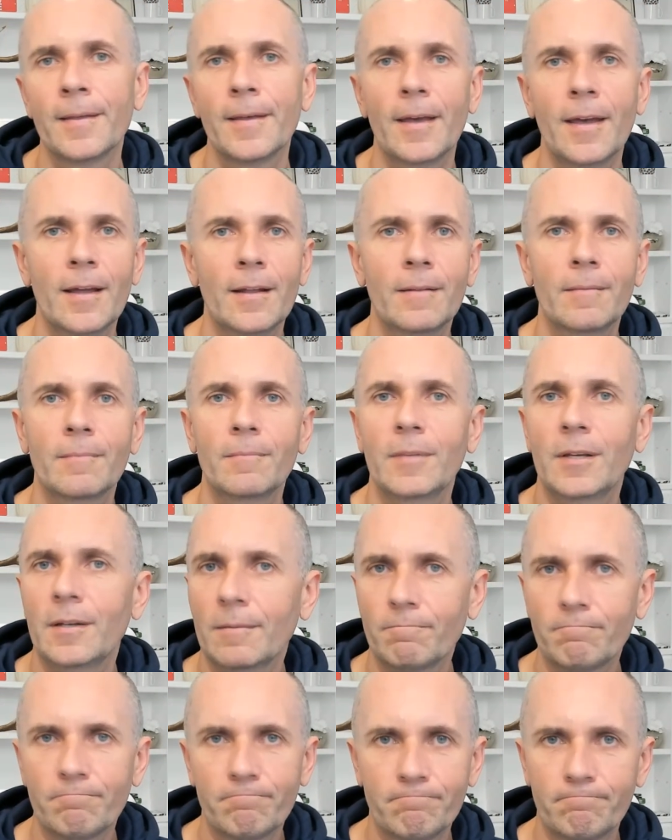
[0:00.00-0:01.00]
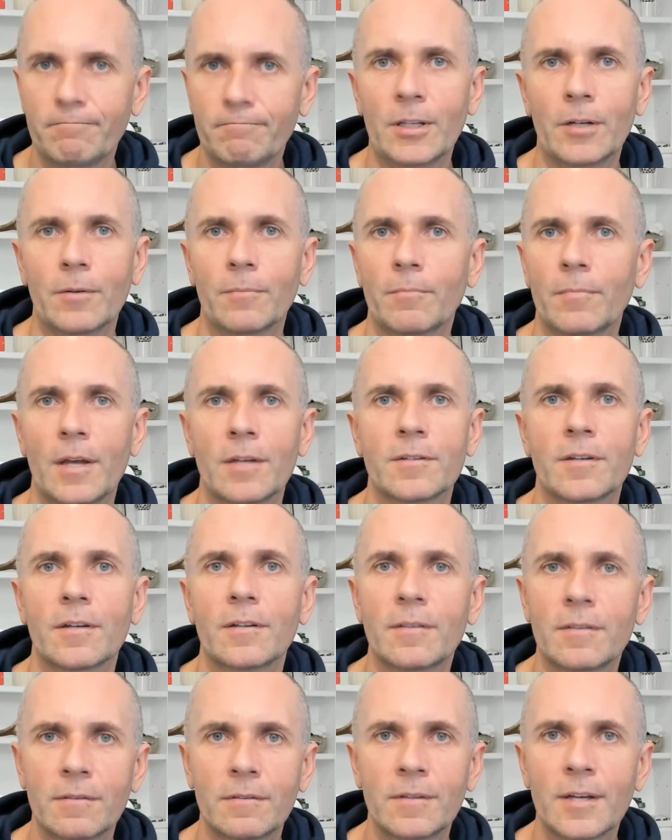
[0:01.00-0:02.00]
And it, you know, as I
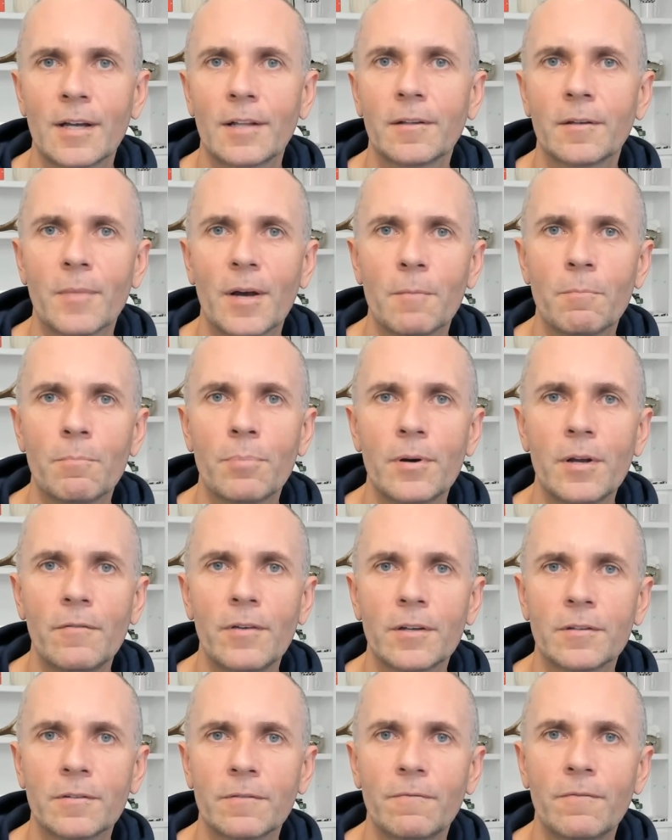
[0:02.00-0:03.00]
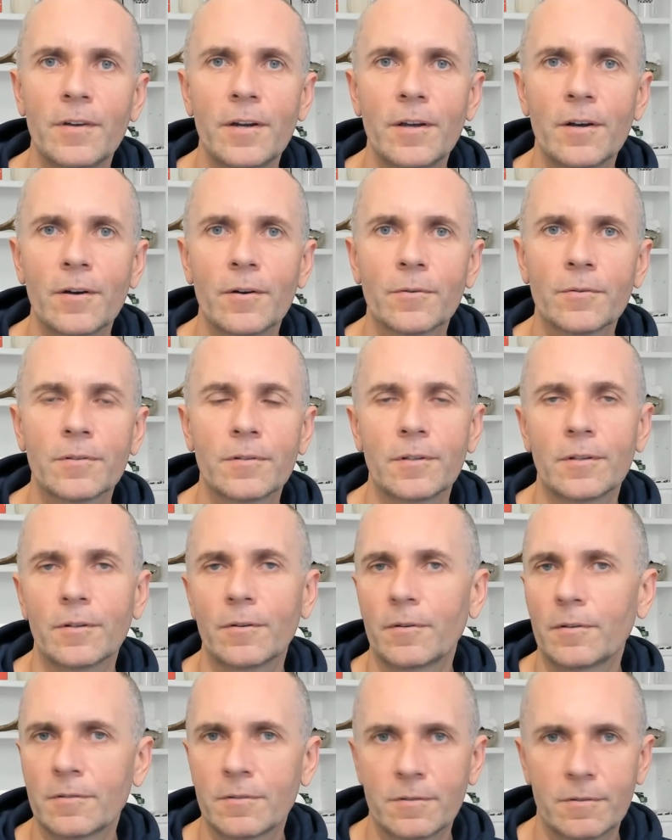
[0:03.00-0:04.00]
tell in my previous videos, you know,
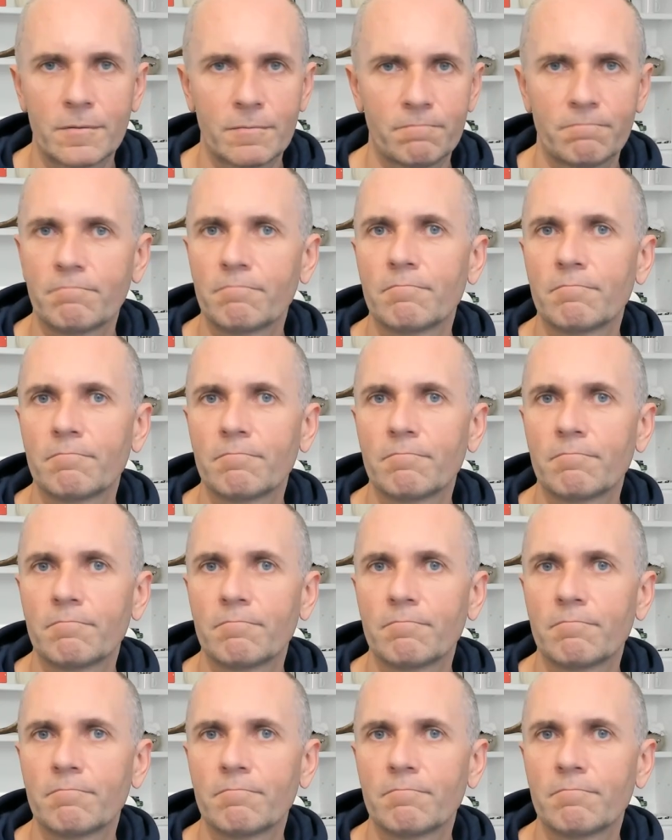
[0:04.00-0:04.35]
it's